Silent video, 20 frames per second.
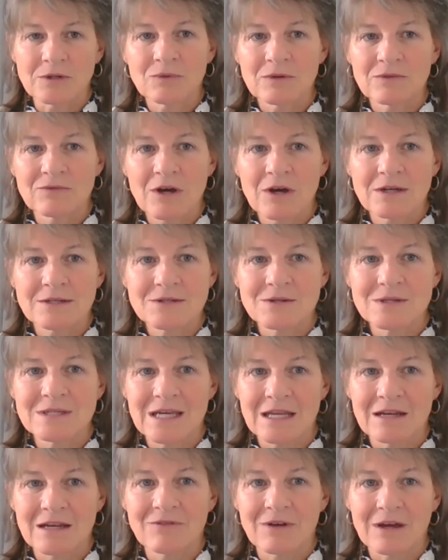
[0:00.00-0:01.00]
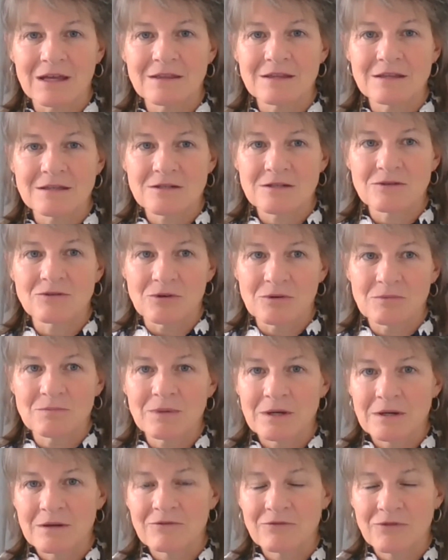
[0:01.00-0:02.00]
We've got to identify this group
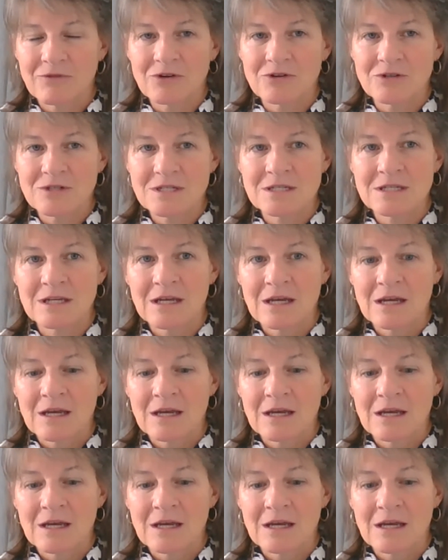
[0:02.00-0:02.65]
first,